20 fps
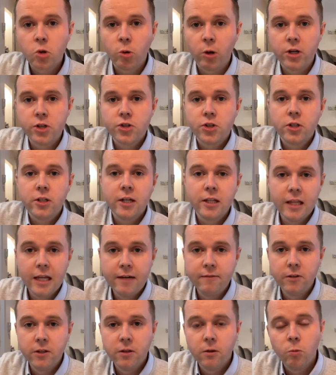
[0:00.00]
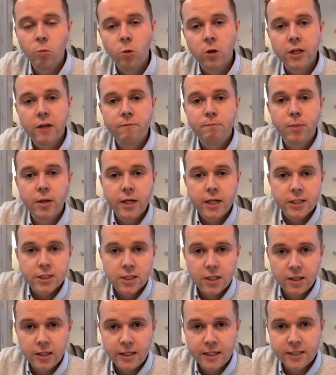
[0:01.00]
Question 11. What have
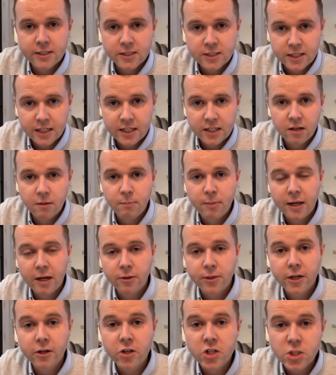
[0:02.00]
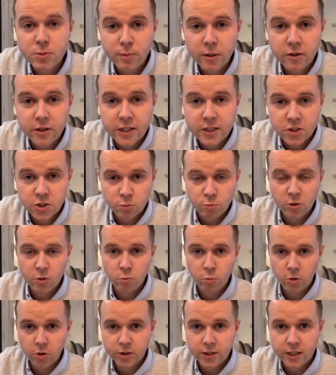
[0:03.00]
past clients said about their experience
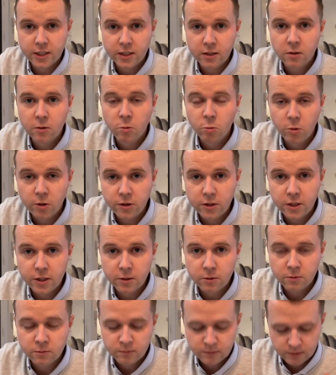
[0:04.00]
with working with you?